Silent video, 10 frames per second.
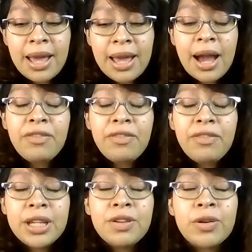I
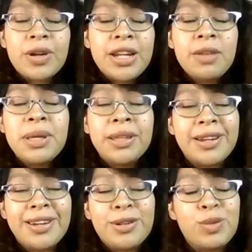forgive your
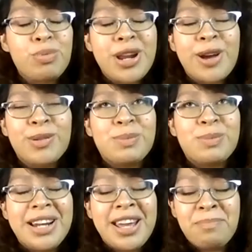inability to pronounce
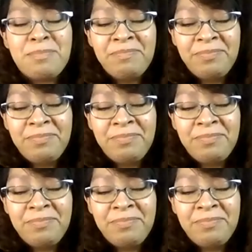my name.